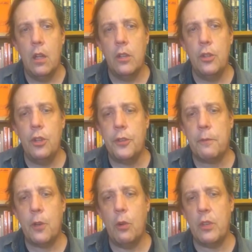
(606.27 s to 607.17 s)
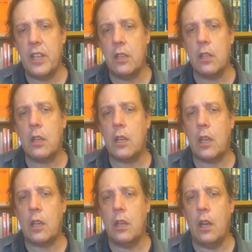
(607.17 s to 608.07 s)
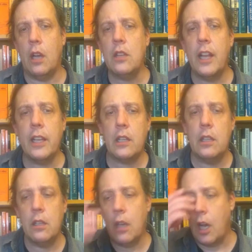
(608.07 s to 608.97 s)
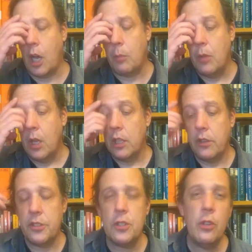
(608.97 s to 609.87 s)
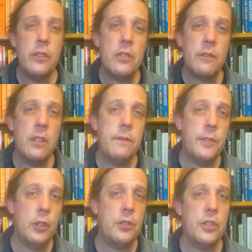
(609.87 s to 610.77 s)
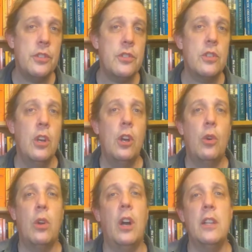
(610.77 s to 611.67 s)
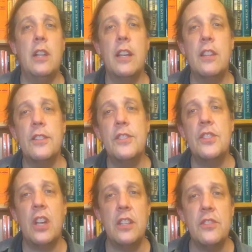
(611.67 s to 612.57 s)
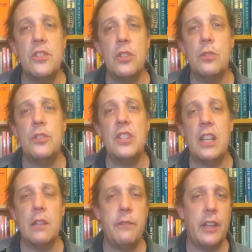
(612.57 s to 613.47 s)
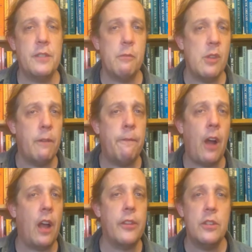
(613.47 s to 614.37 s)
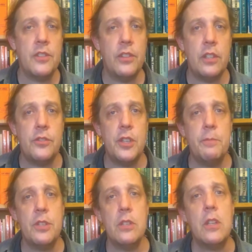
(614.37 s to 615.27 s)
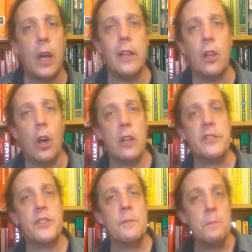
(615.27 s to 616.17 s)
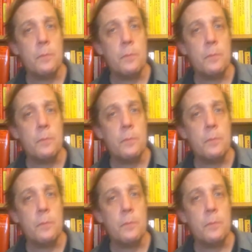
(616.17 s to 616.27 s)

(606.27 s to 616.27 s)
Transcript: Euthyphro didn't, unlike um, the students of Confucius, or unlike the sons who seek advice from their fathers in the Egyptian dialogues,